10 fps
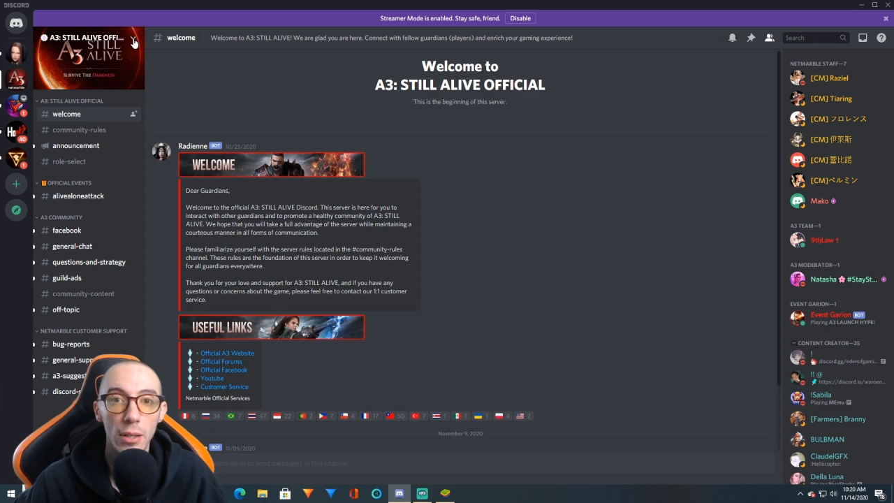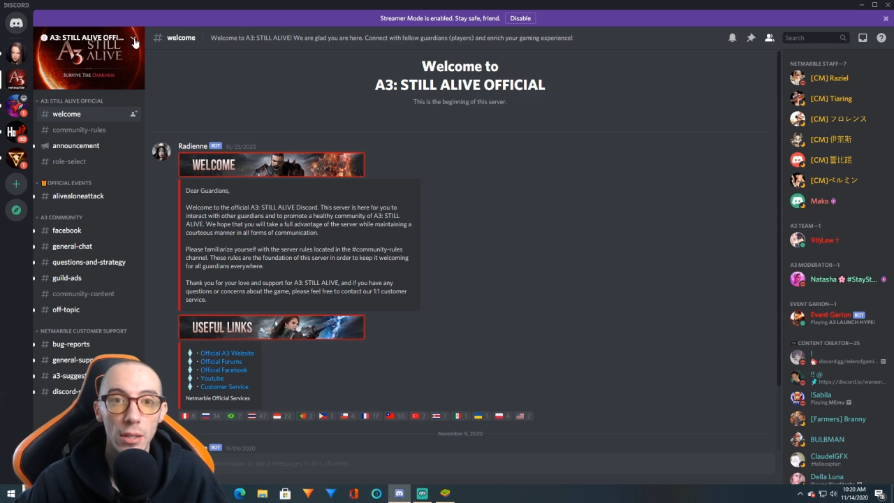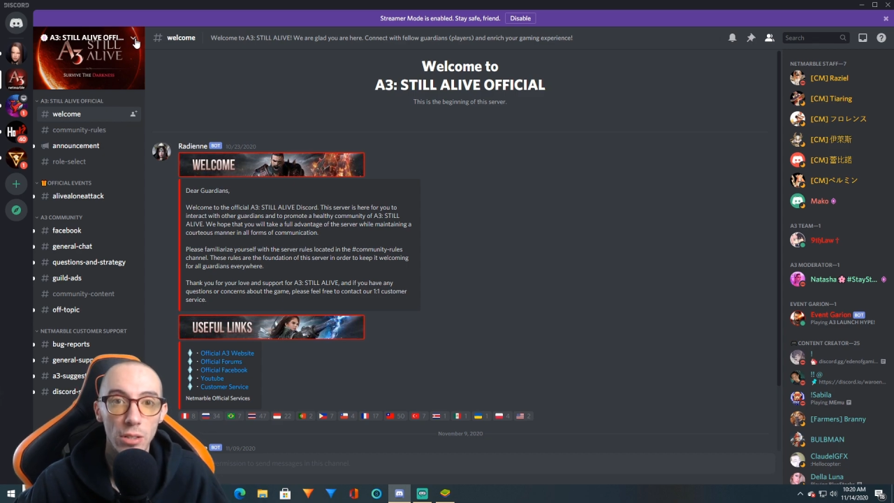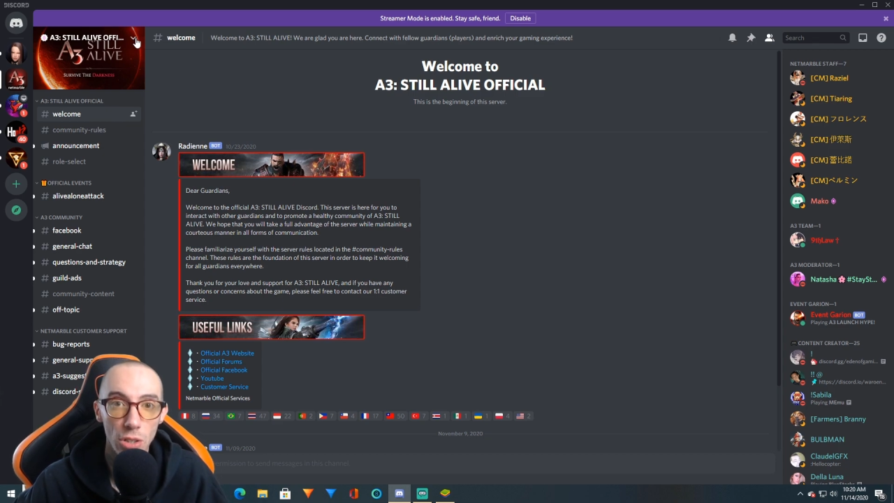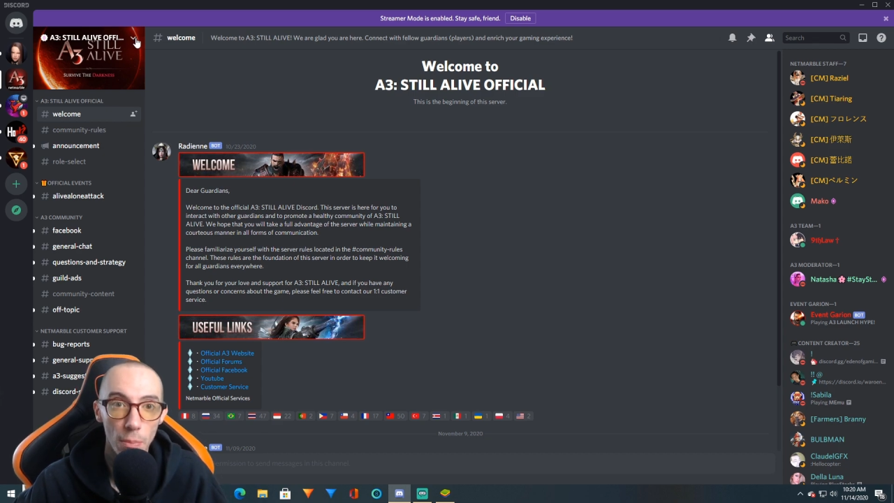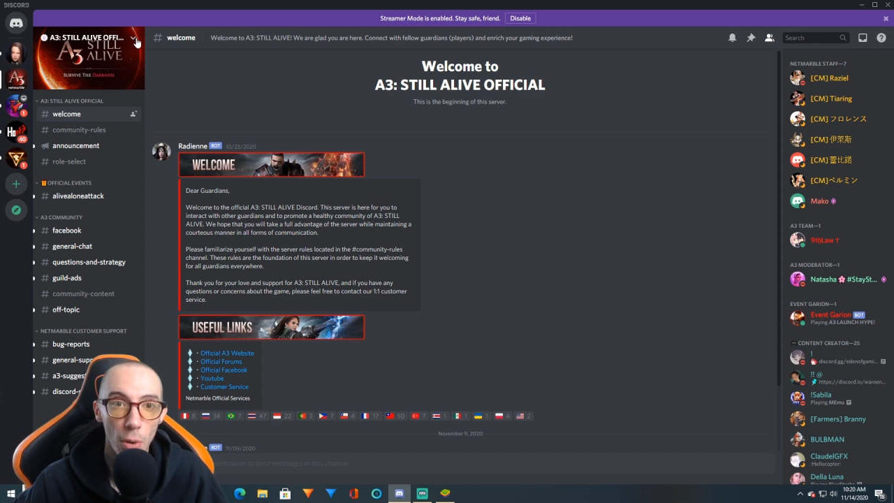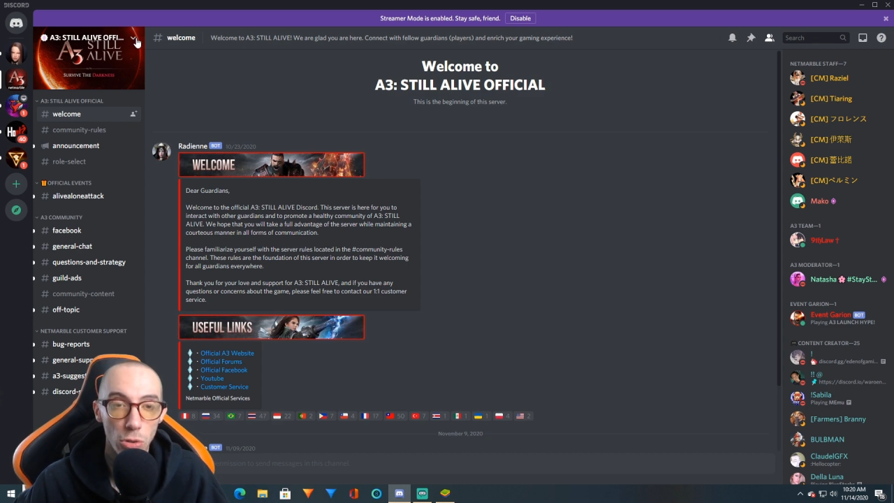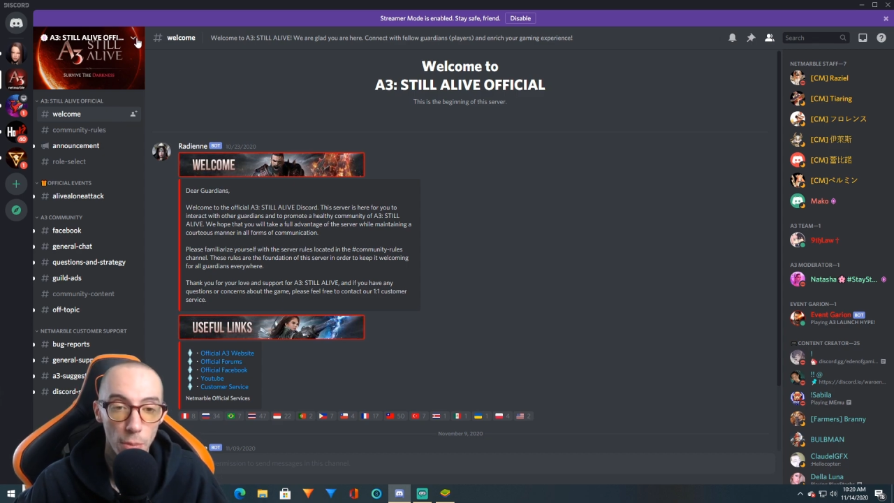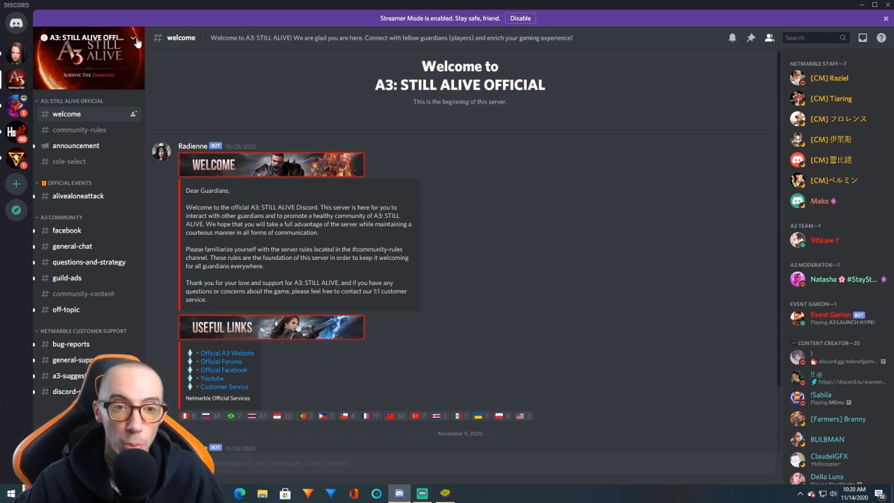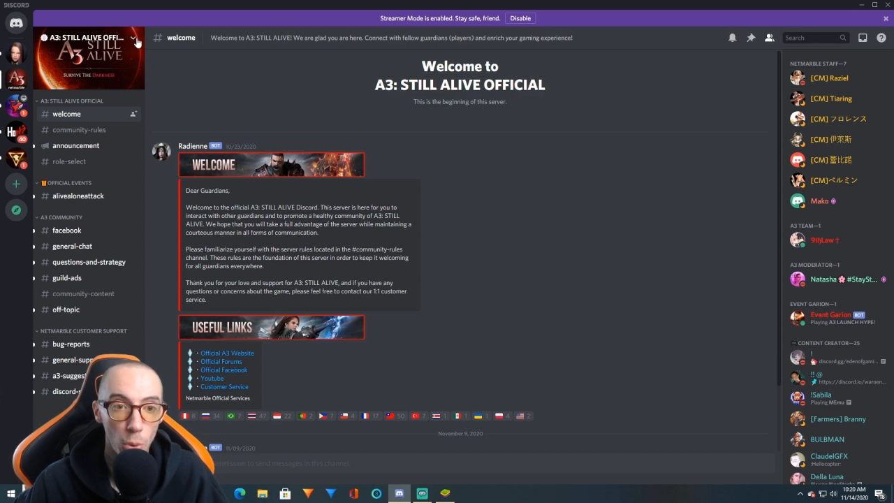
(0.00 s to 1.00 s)
This is the
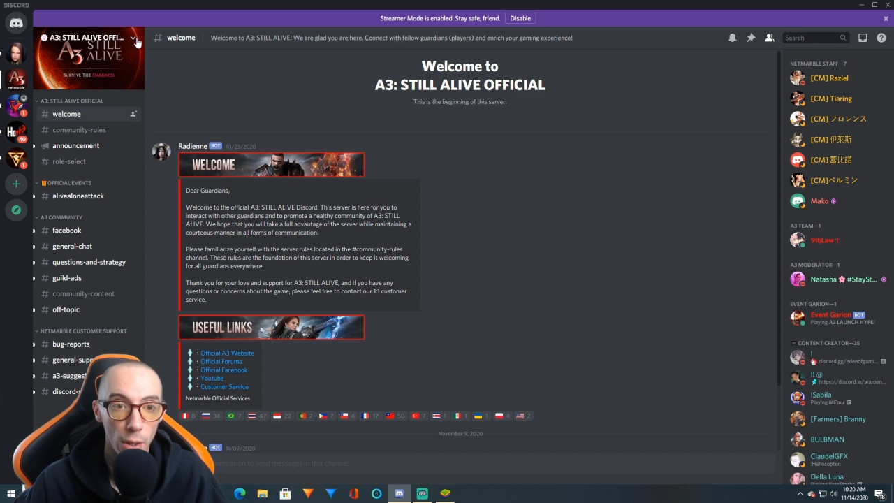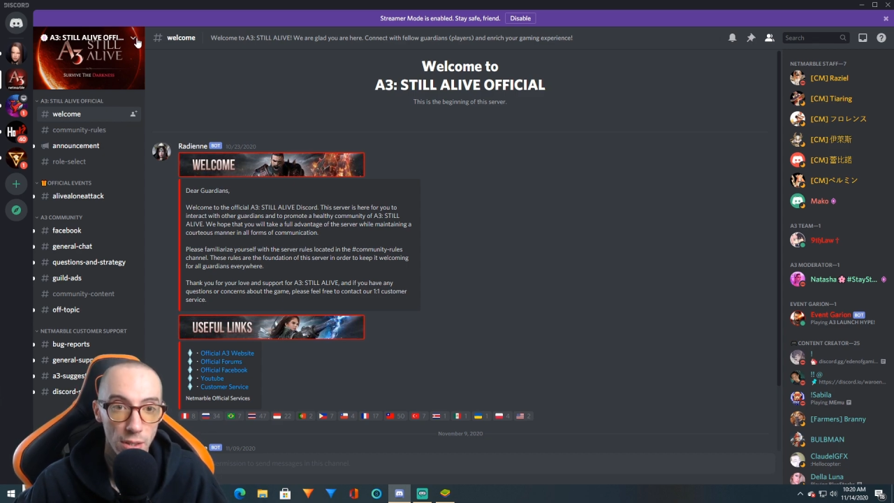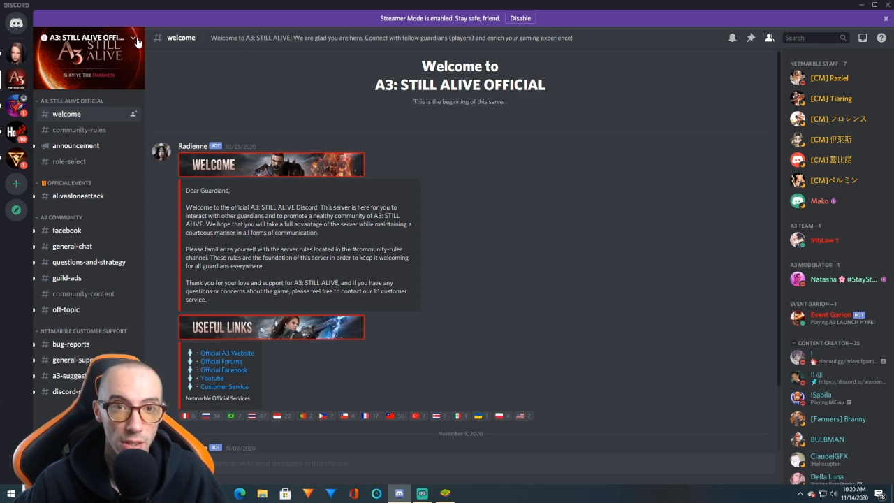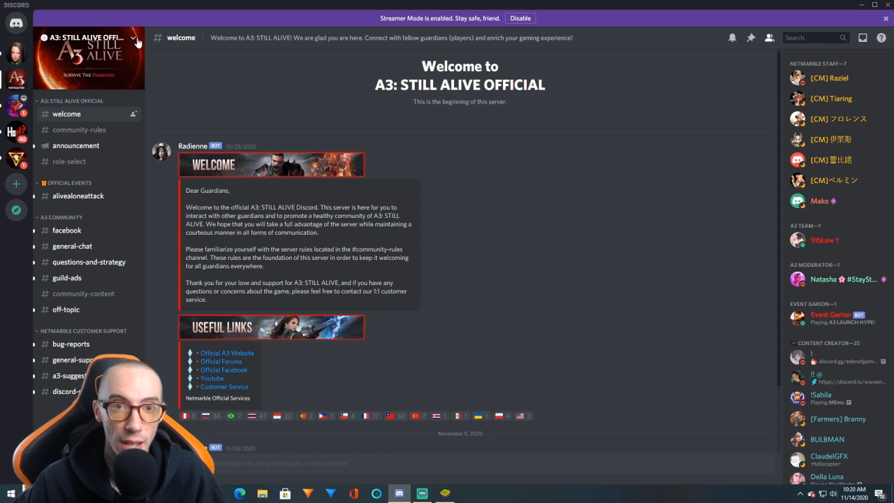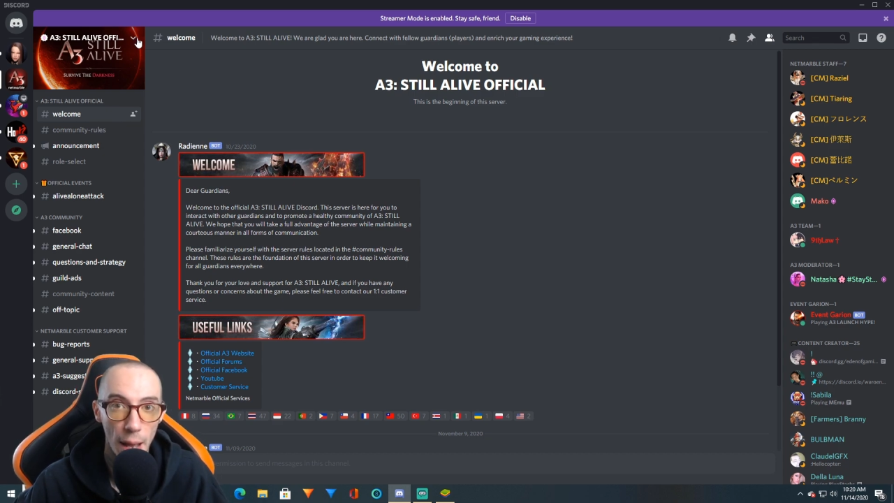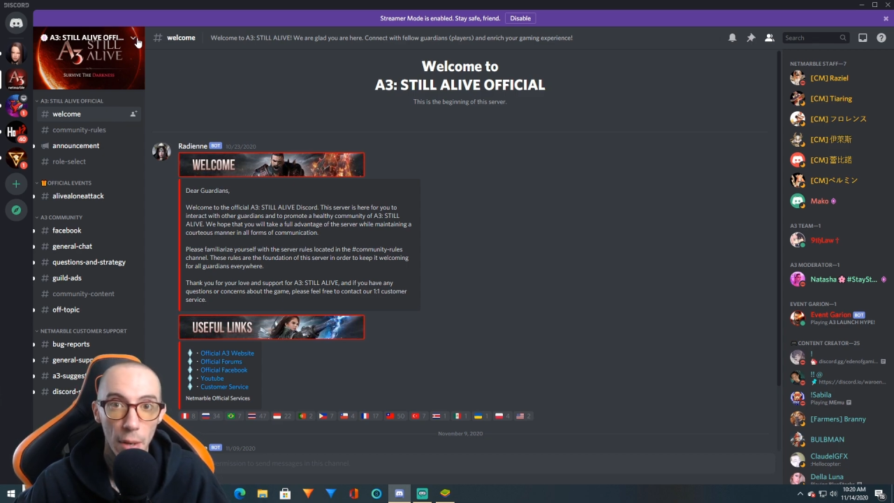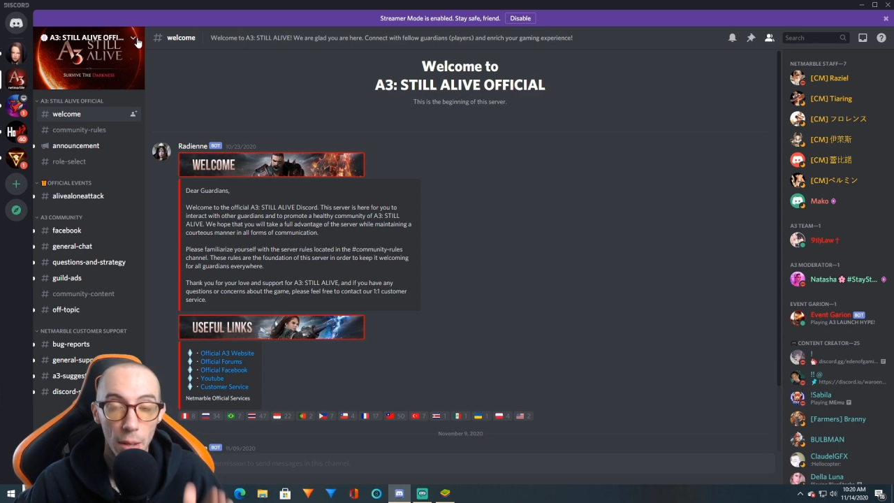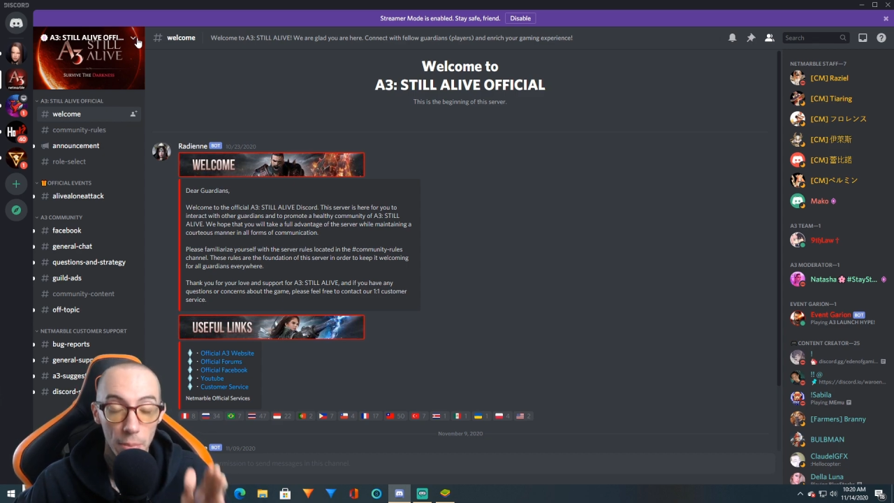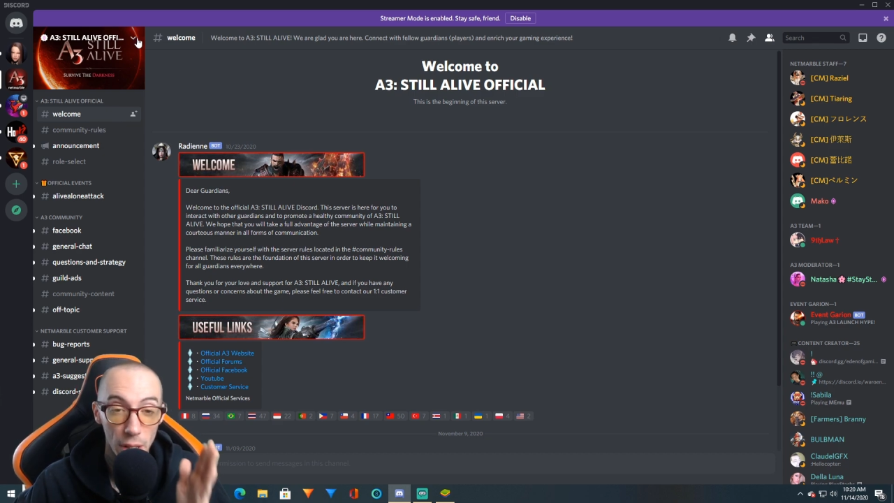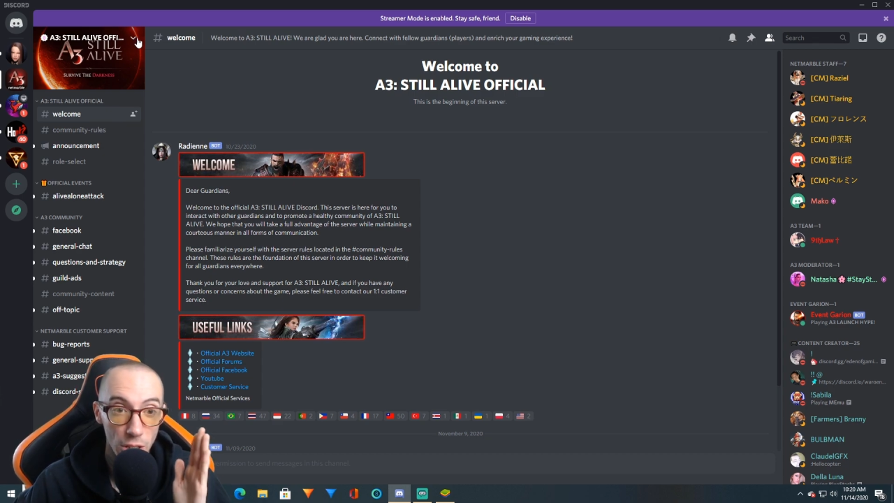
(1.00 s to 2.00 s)
most important step,
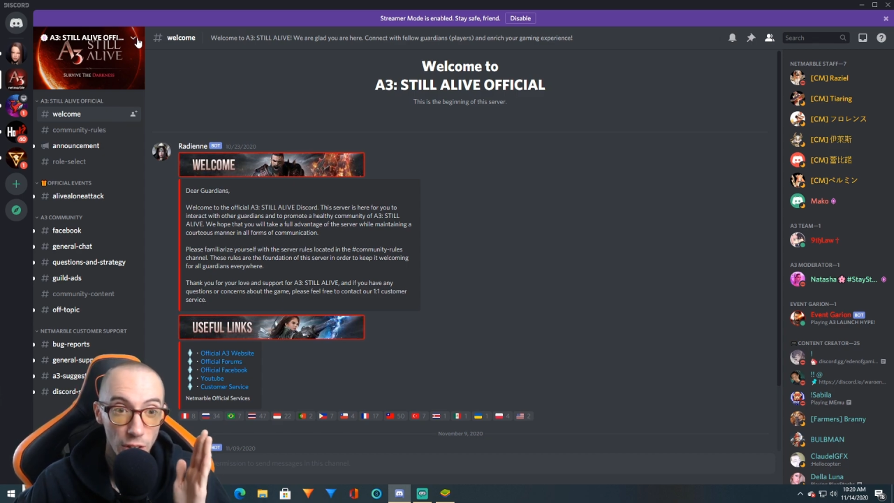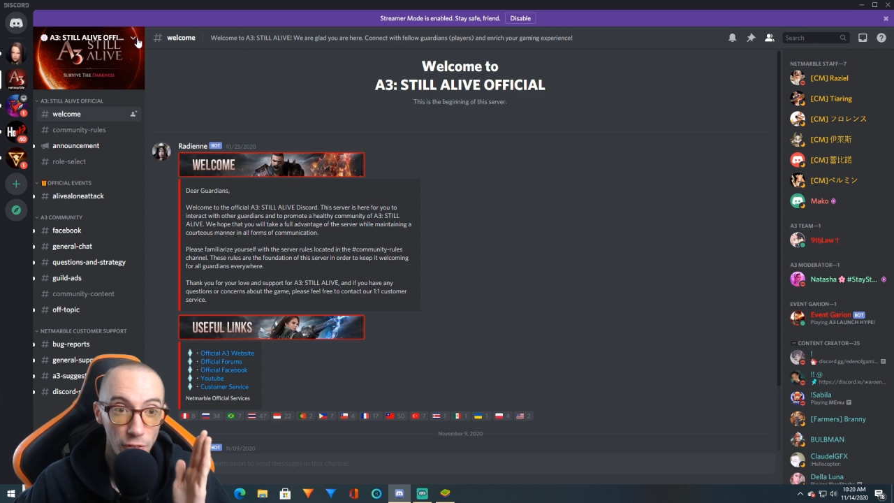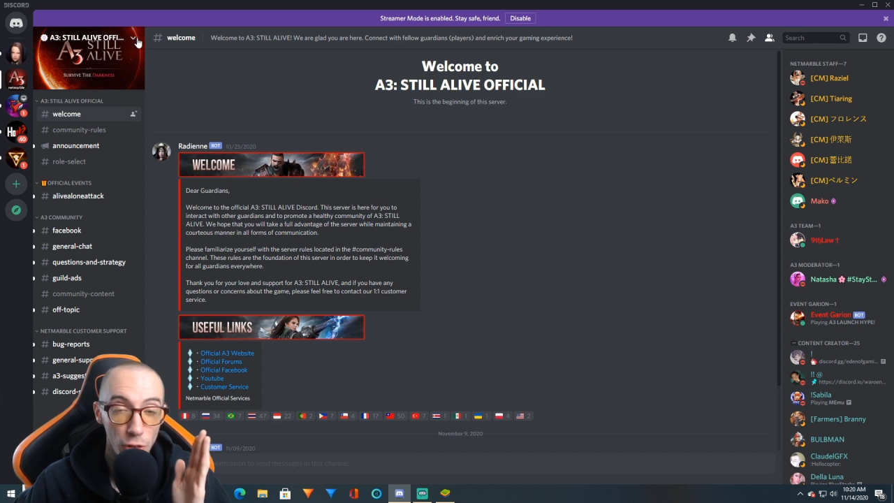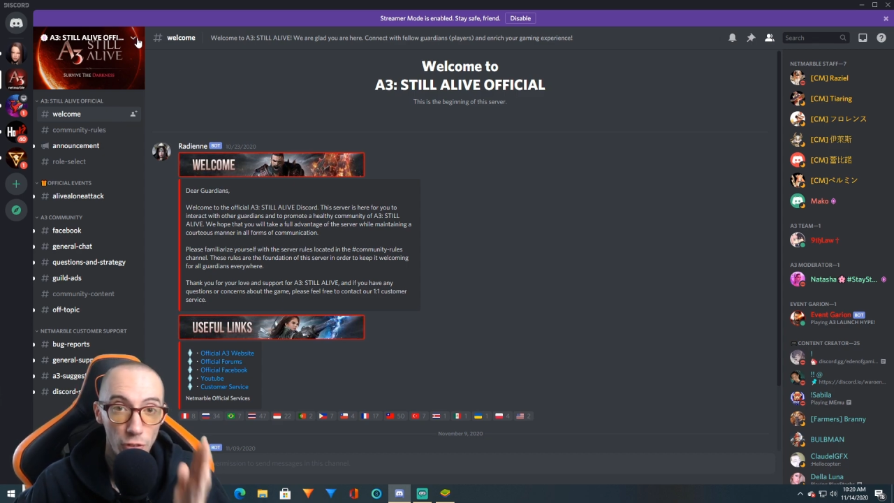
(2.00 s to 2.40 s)
because if you